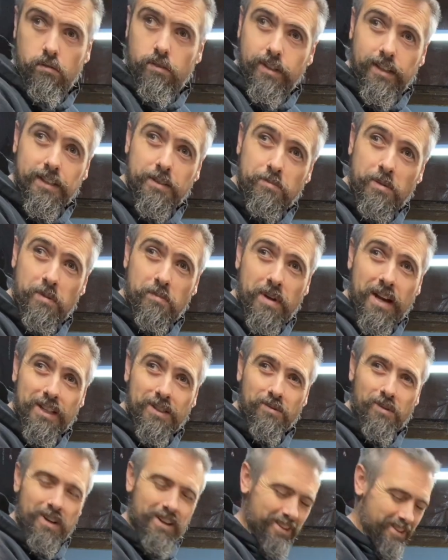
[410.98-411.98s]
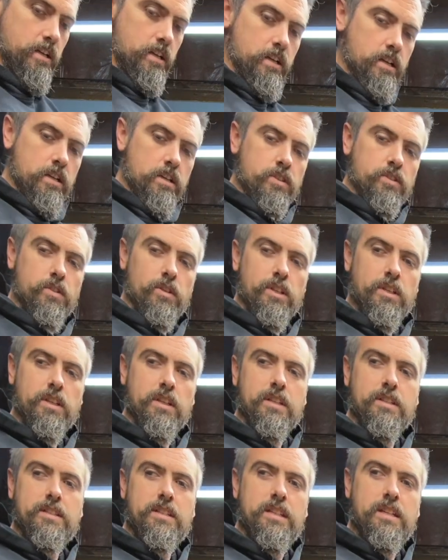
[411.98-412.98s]
it's been messed with. So you
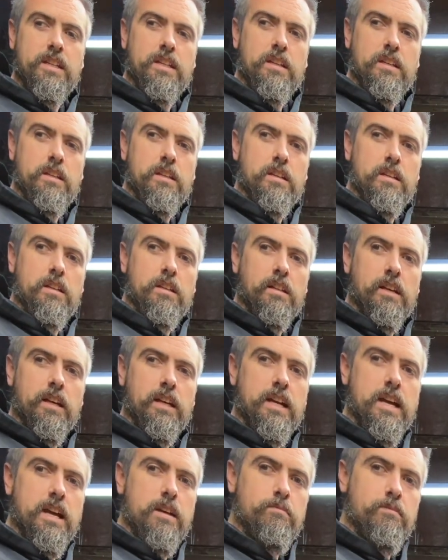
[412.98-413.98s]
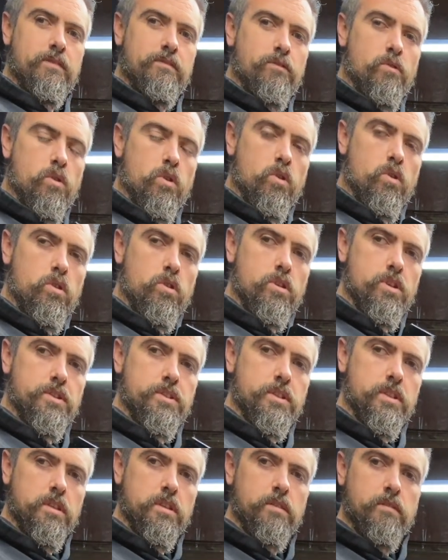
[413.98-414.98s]
can see I got my four
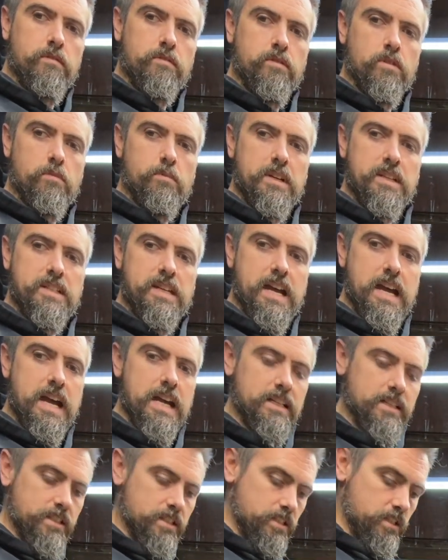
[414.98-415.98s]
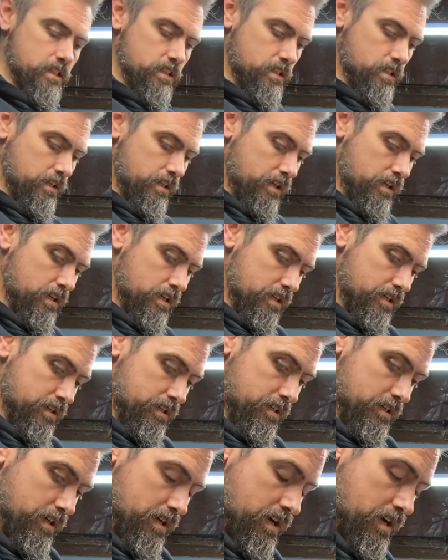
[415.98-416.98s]
holes for my tacks.
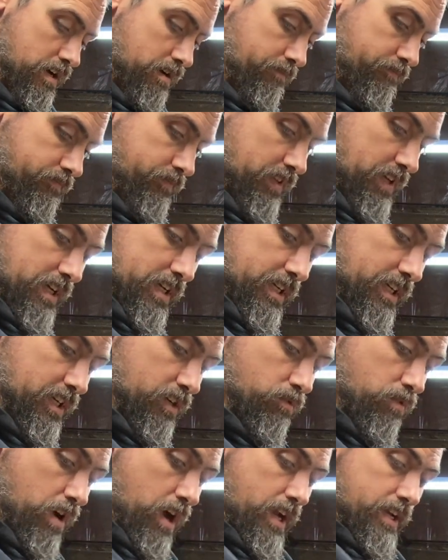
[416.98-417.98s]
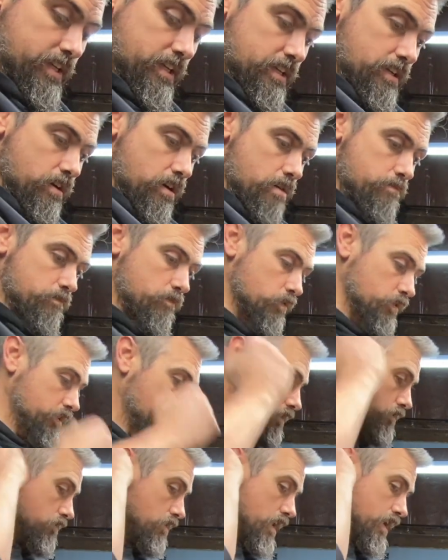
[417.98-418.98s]
Um, I'm gonna grind it up with
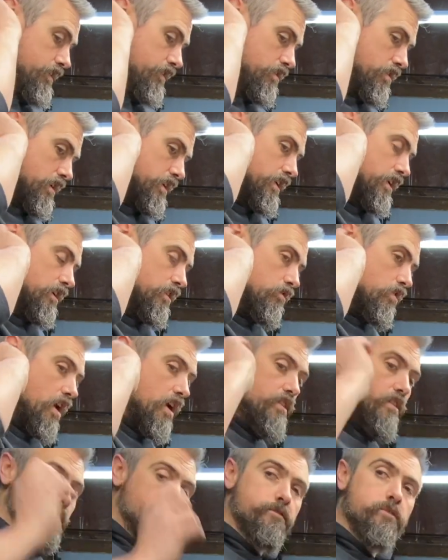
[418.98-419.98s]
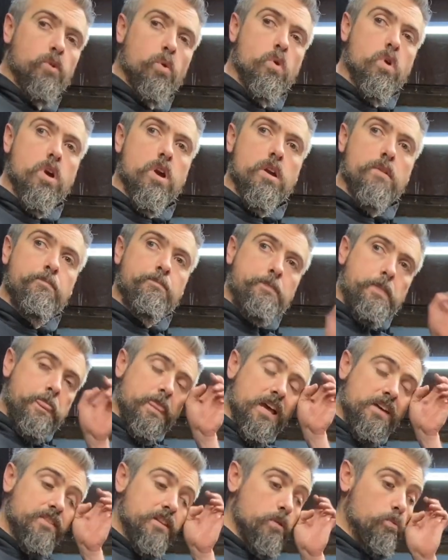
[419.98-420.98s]
the grinder. I gotta grind the floor
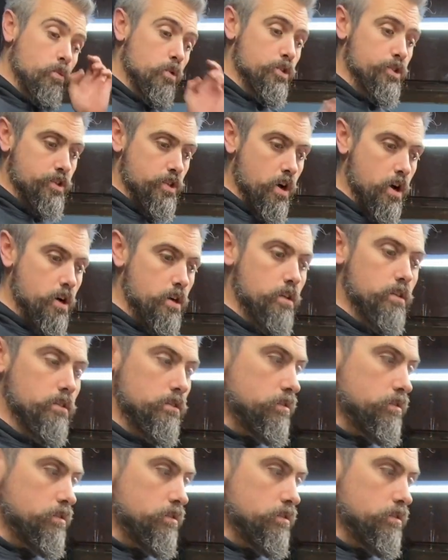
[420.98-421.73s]
and then we'll start